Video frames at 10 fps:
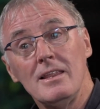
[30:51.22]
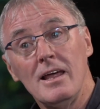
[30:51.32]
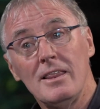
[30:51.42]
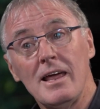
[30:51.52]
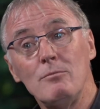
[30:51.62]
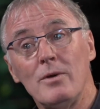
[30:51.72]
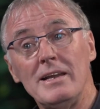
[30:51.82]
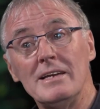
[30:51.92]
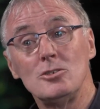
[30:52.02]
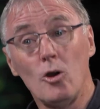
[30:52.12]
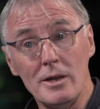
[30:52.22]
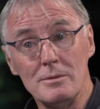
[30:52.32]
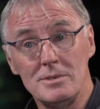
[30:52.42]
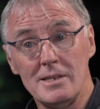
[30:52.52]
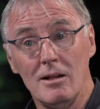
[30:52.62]
when he enjoyed
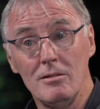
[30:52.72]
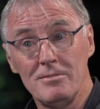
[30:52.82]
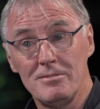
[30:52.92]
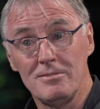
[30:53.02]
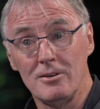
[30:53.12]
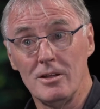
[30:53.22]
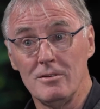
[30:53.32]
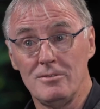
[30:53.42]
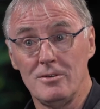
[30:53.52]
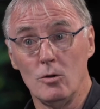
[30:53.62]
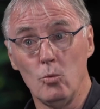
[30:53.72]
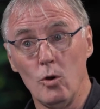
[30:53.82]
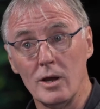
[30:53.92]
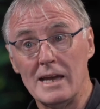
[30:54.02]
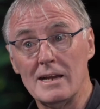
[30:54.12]
himself, for a
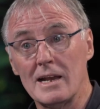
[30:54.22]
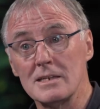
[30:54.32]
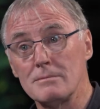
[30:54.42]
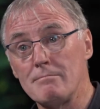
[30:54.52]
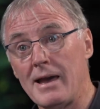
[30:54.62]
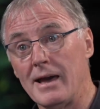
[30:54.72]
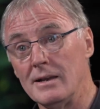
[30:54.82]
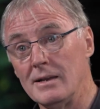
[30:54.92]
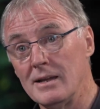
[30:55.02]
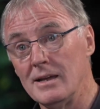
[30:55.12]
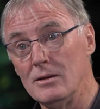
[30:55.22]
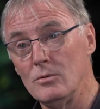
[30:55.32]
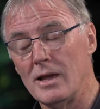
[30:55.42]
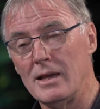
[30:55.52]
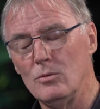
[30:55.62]
working class man, he
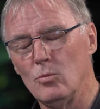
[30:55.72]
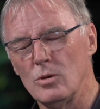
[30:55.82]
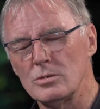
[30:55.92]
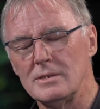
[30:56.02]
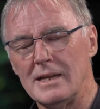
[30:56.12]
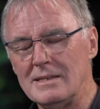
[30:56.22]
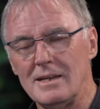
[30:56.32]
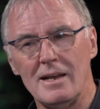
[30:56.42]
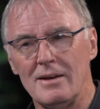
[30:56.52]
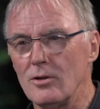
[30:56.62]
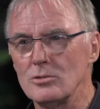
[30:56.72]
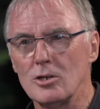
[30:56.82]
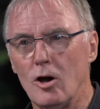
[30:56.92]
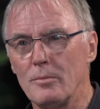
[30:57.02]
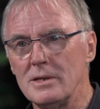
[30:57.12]
didn't have loads
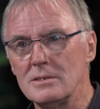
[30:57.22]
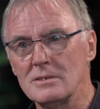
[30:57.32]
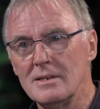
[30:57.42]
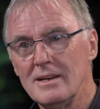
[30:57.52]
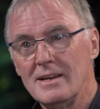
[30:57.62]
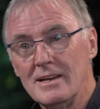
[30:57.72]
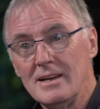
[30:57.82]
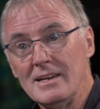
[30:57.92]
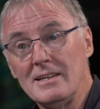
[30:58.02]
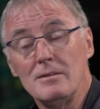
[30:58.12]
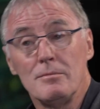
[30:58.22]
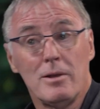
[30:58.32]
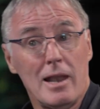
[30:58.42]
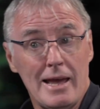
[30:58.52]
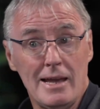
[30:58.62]
of hobbies, he didn't
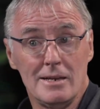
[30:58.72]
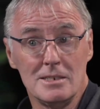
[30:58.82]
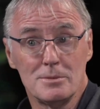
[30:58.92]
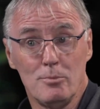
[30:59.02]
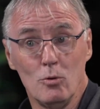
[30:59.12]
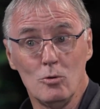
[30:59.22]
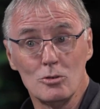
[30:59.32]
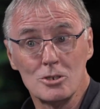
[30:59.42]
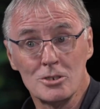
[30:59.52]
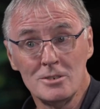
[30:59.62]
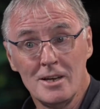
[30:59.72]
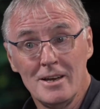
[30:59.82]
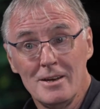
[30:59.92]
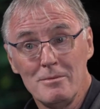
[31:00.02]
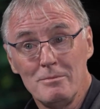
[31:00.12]
play any sports,
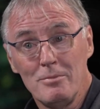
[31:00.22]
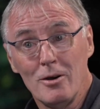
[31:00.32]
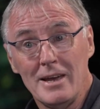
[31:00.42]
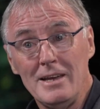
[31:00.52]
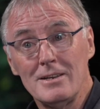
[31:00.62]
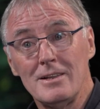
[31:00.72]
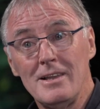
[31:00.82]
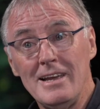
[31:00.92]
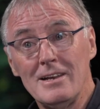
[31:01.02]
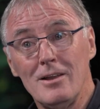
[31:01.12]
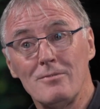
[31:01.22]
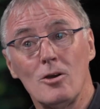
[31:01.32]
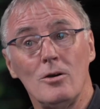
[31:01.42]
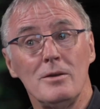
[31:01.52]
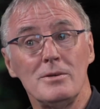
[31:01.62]
but he'd love
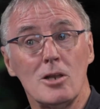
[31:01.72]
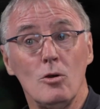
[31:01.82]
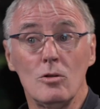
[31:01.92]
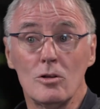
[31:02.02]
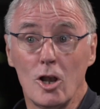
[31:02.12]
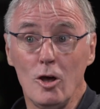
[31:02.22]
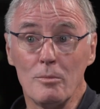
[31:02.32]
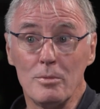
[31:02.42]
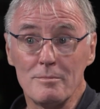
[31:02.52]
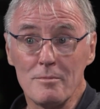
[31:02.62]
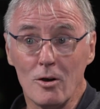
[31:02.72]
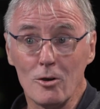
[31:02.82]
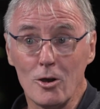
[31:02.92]
going to his local club, or